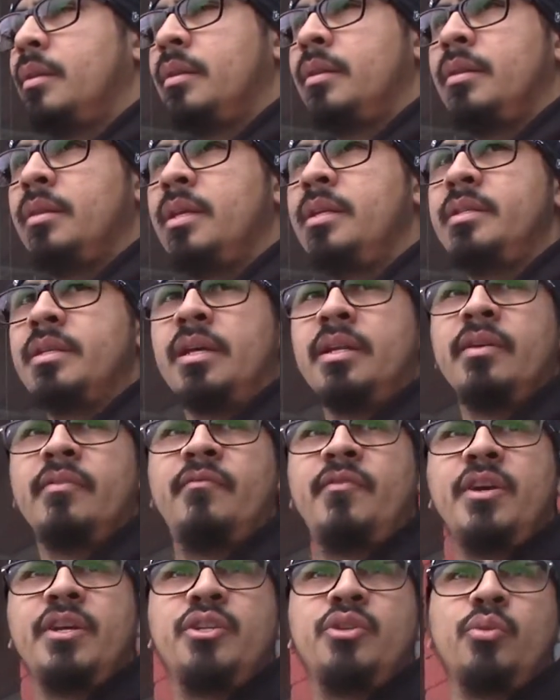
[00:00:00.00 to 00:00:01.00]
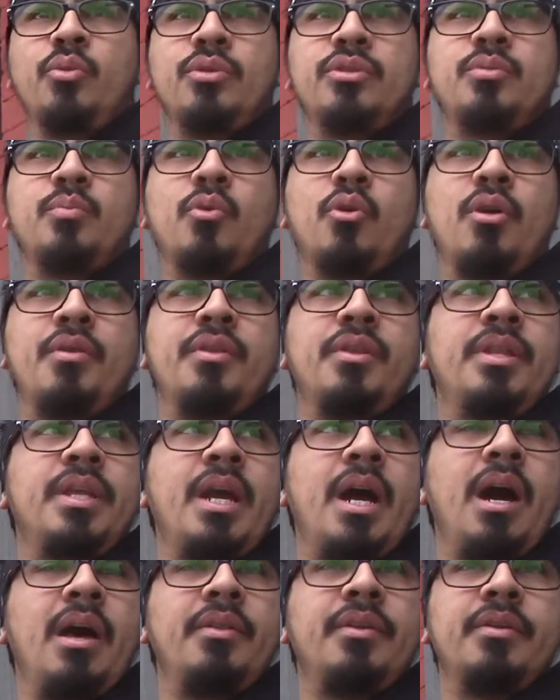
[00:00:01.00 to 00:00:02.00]
these individuals more than the
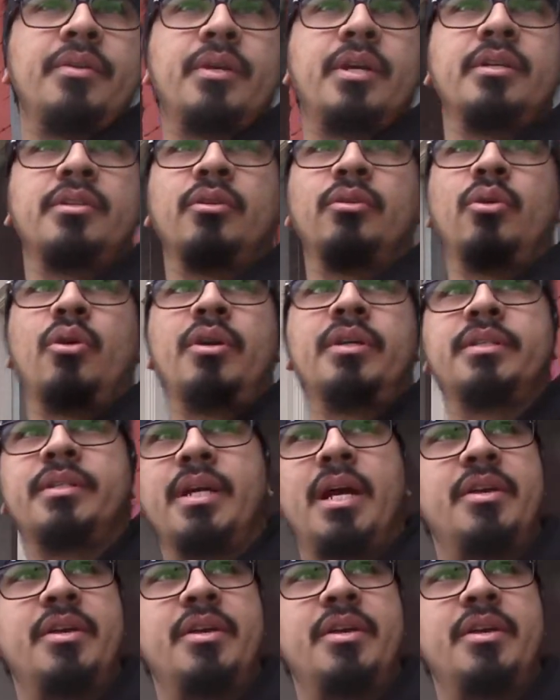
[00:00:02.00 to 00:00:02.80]
other? Because the Lord said